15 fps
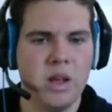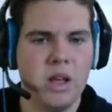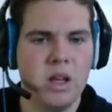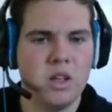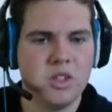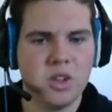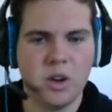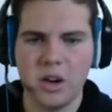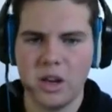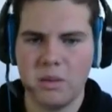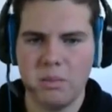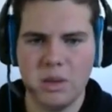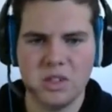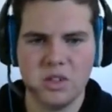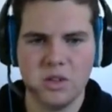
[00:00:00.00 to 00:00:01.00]
Sonic,
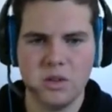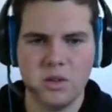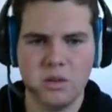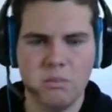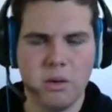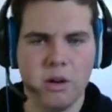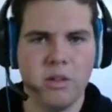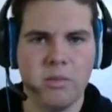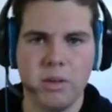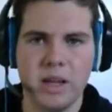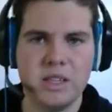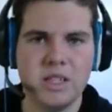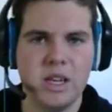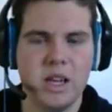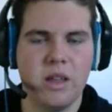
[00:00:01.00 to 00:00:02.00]
Mizu both played
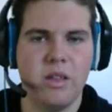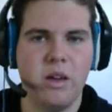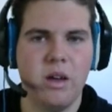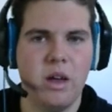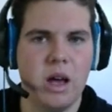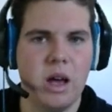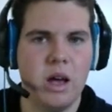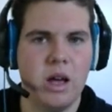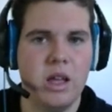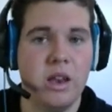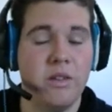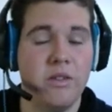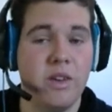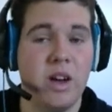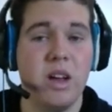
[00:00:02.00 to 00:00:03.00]
together in
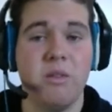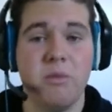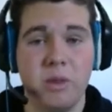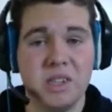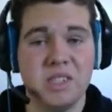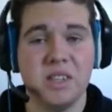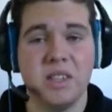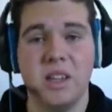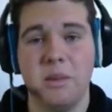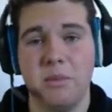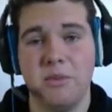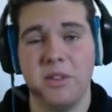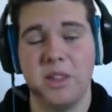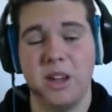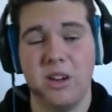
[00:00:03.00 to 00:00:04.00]
Avant recently
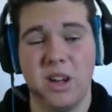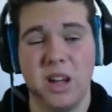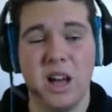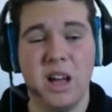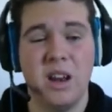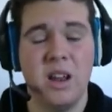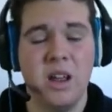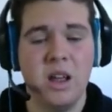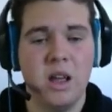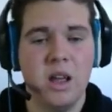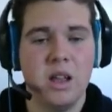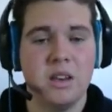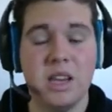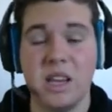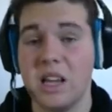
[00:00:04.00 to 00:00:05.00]
before they got cut.
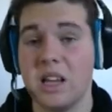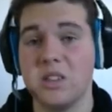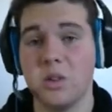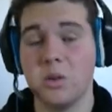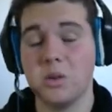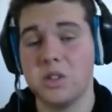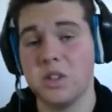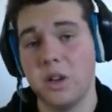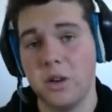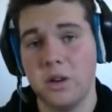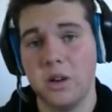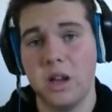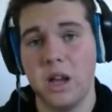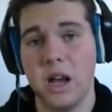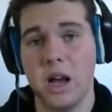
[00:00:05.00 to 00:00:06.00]
Nikes also
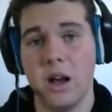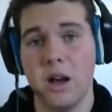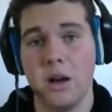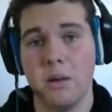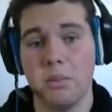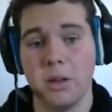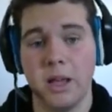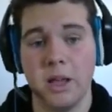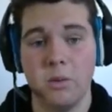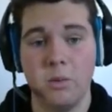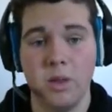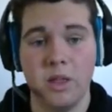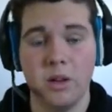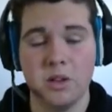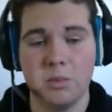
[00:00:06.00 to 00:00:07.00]
played
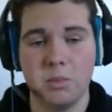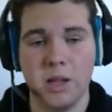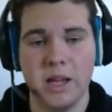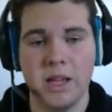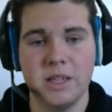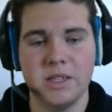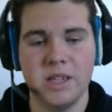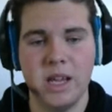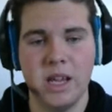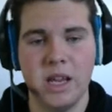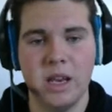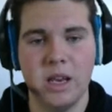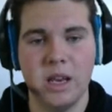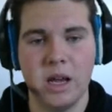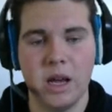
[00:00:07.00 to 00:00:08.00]
with those players in
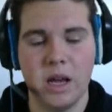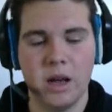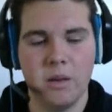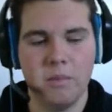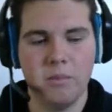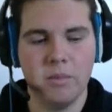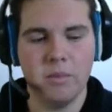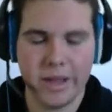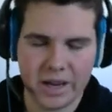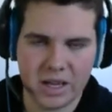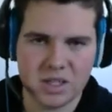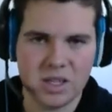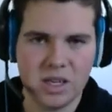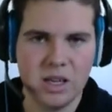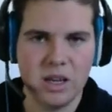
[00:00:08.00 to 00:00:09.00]

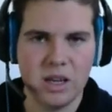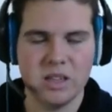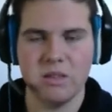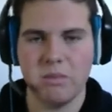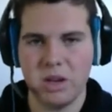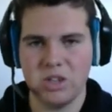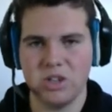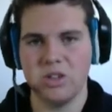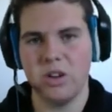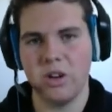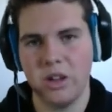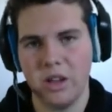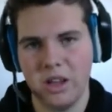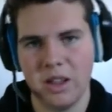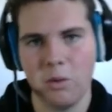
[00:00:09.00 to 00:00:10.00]
Legacy, as I mentioned
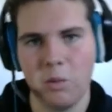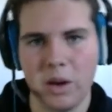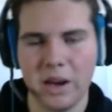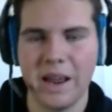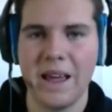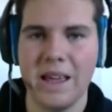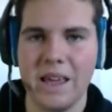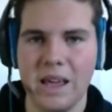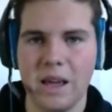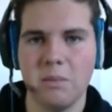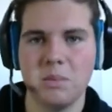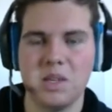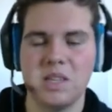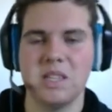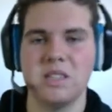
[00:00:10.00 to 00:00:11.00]
earlier. They won AEM
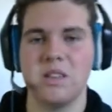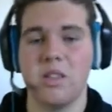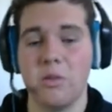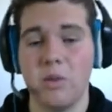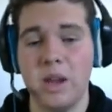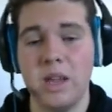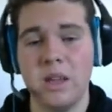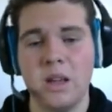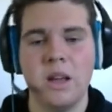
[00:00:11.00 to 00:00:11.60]
Season 3.